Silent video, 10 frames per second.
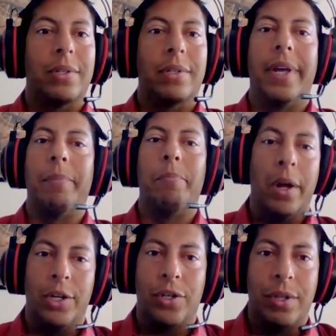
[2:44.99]
Just like
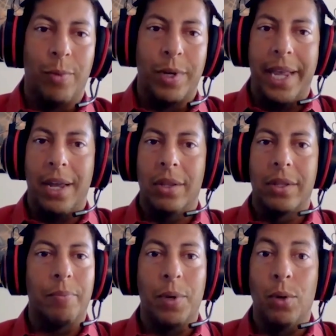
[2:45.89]
punish them when they get on
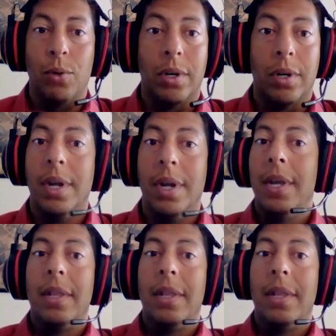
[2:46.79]
the computer.